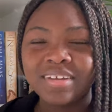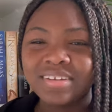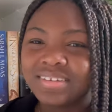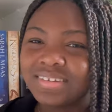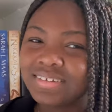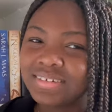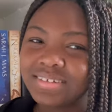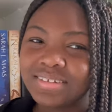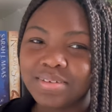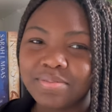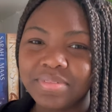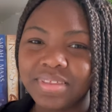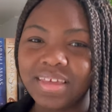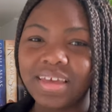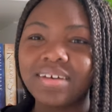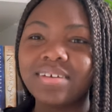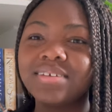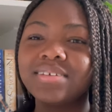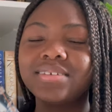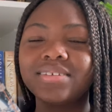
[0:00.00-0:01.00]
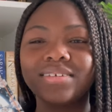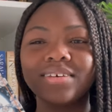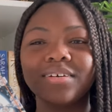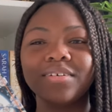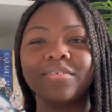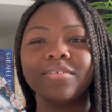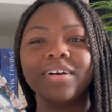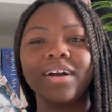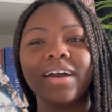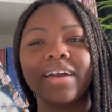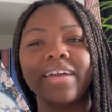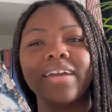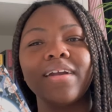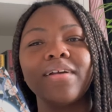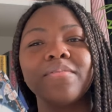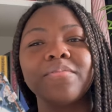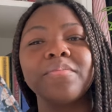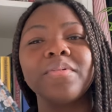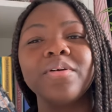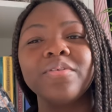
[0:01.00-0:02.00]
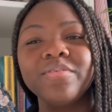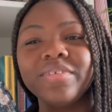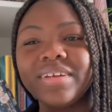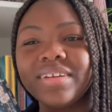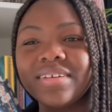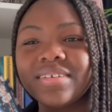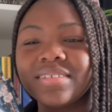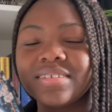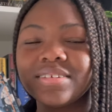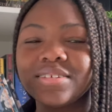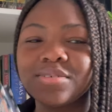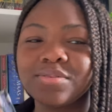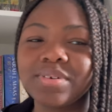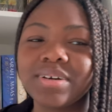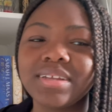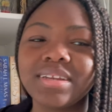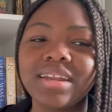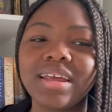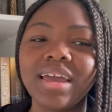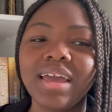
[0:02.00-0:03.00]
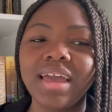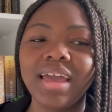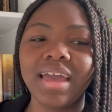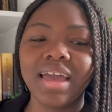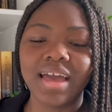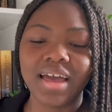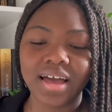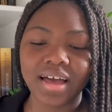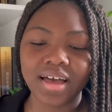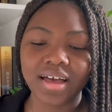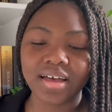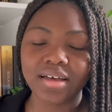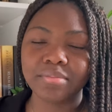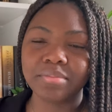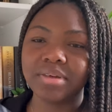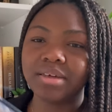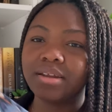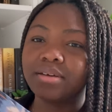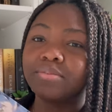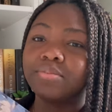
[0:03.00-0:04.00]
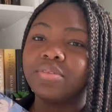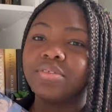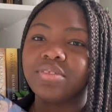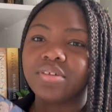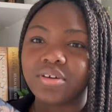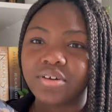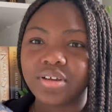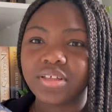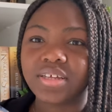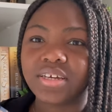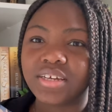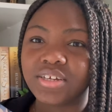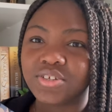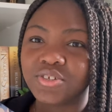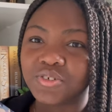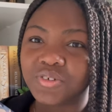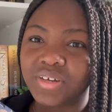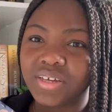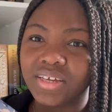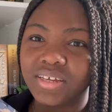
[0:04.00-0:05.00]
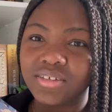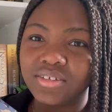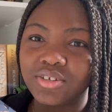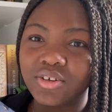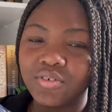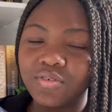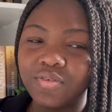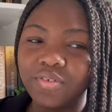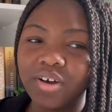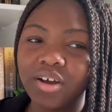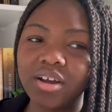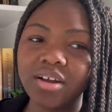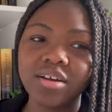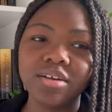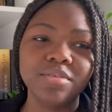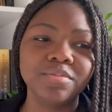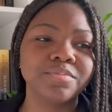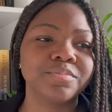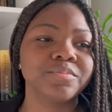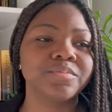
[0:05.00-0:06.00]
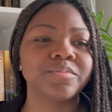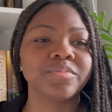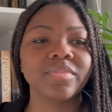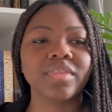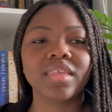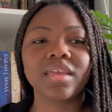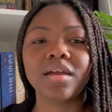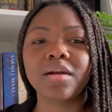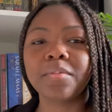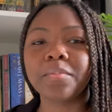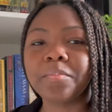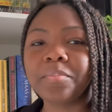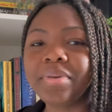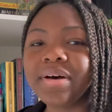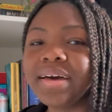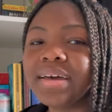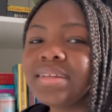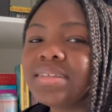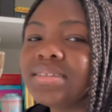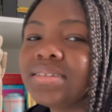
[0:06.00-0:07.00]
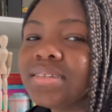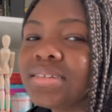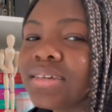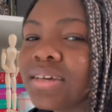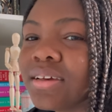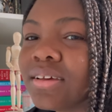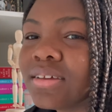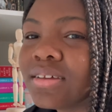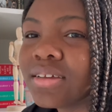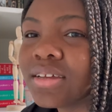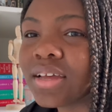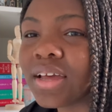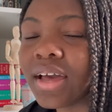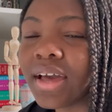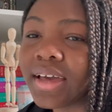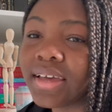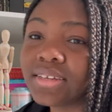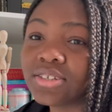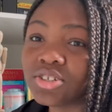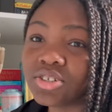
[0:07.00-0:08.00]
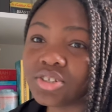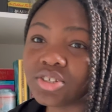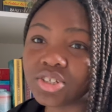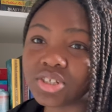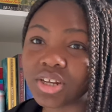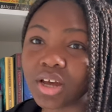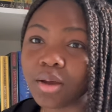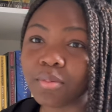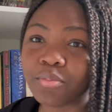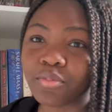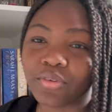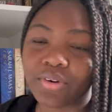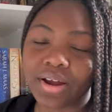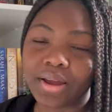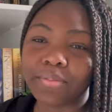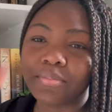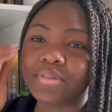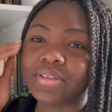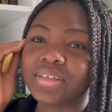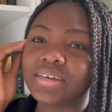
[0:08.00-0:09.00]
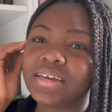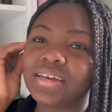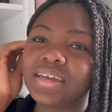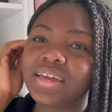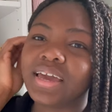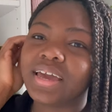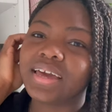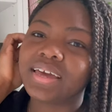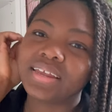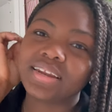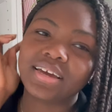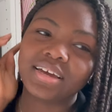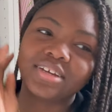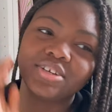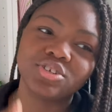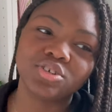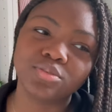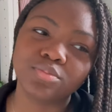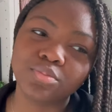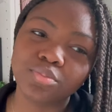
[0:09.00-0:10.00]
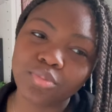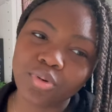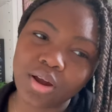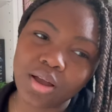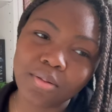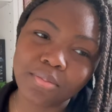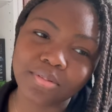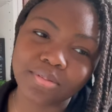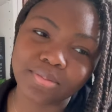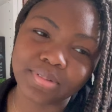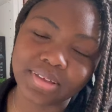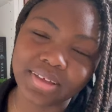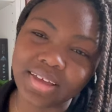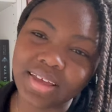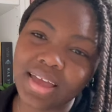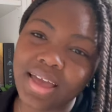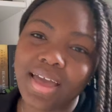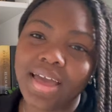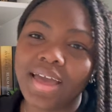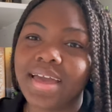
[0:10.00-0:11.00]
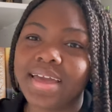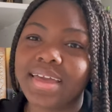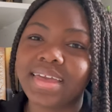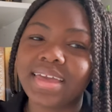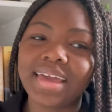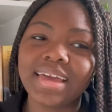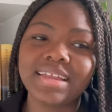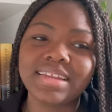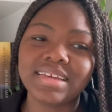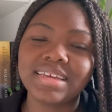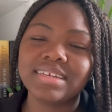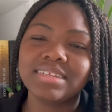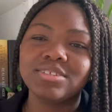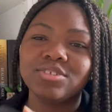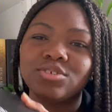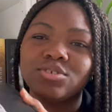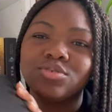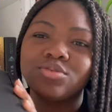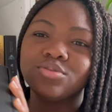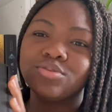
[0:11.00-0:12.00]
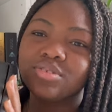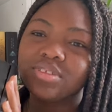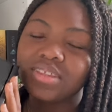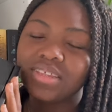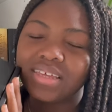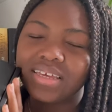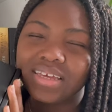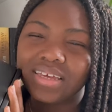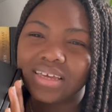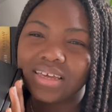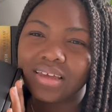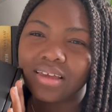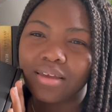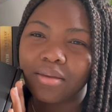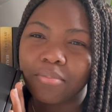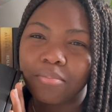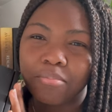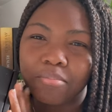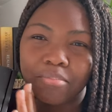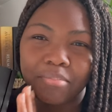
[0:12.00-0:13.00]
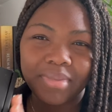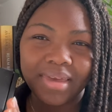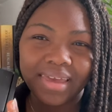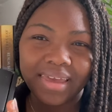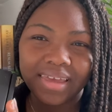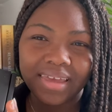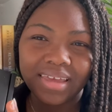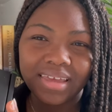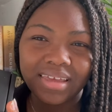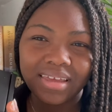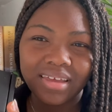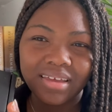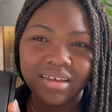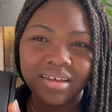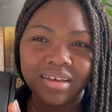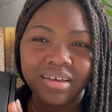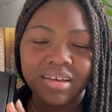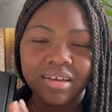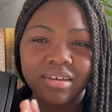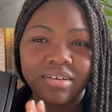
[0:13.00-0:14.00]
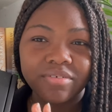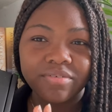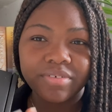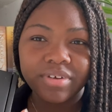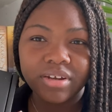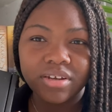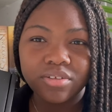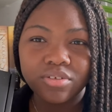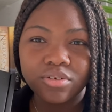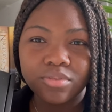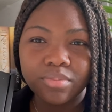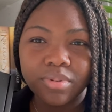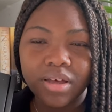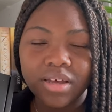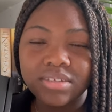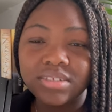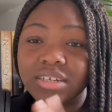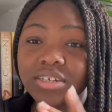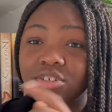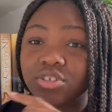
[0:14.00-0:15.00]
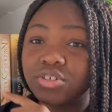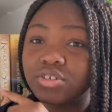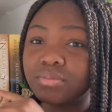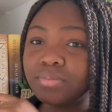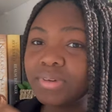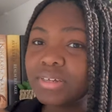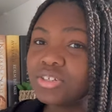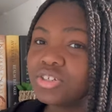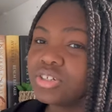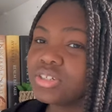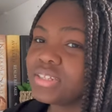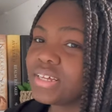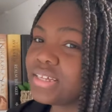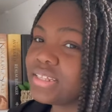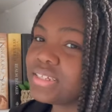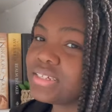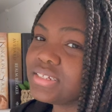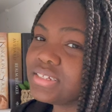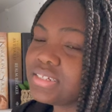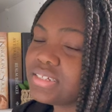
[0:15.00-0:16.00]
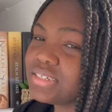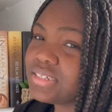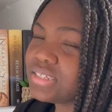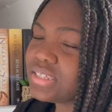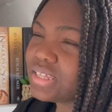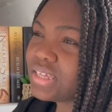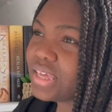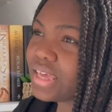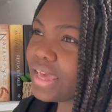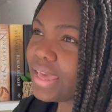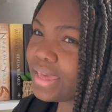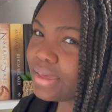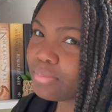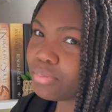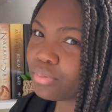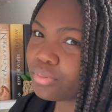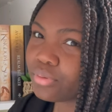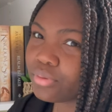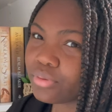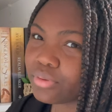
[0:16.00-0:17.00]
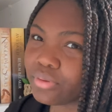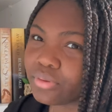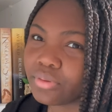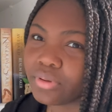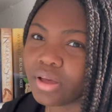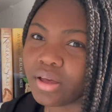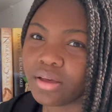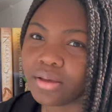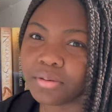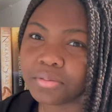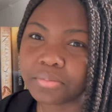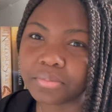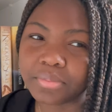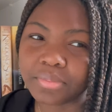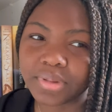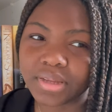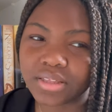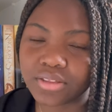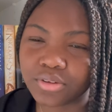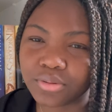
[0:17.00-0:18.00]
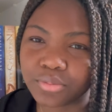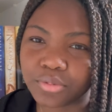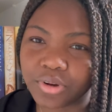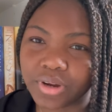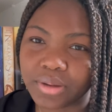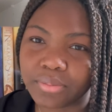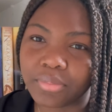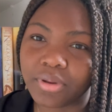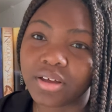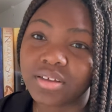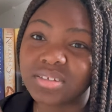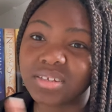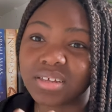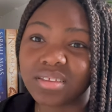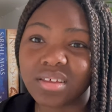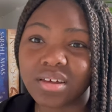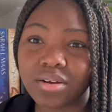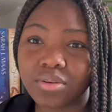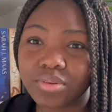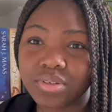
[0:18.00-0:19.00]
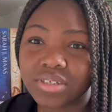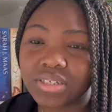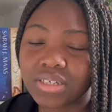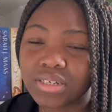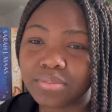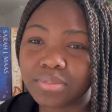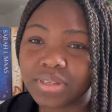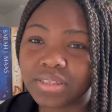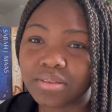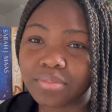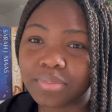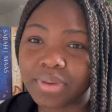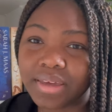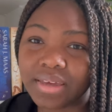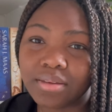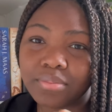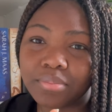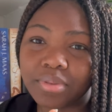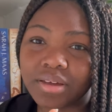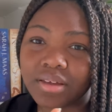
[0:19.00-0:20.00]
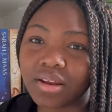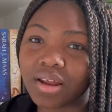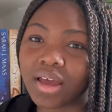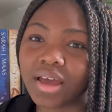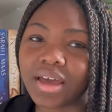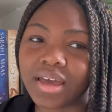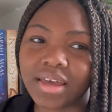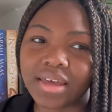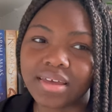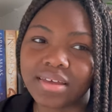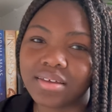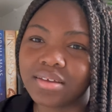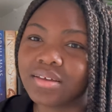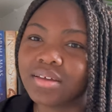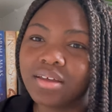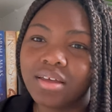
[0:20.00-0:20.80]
needed something else. So I am reading this one um, and I'm thoroughly enjoying it so far. But I should stop rambling and I should probably get into the May Fairy Loot box. I should mention that this is the April um, Illumicrate box. I thought it was going to be the May, but I